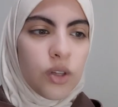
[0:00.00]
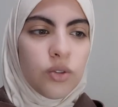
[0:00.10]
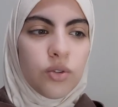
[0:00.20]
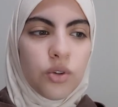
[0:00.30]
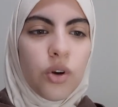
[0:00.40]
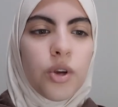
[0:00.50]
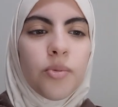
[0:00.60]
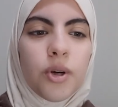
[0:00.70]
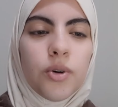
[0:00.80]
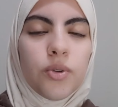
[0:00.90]
to talk
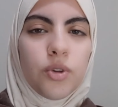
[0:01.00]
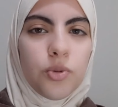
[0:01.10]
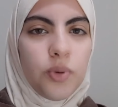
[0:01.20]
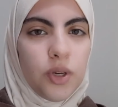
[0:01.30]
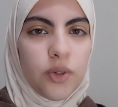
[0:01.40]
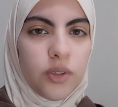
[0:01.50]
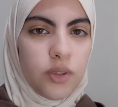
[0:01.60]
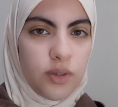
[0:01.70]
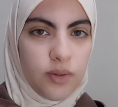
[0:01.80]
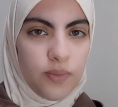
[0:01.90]
about your
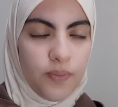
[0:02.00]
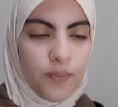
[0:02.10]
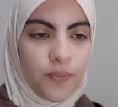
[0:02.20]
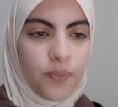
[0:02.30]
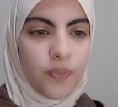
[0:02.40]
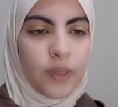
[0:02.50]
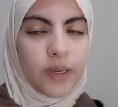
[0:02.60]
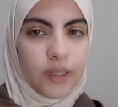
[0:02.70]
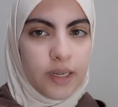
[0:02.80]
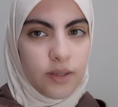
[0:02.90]
parents in
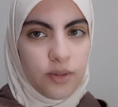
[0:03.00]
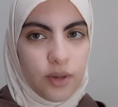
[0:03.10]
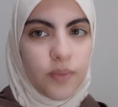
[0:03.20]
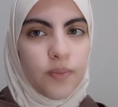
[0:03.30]
class, okay?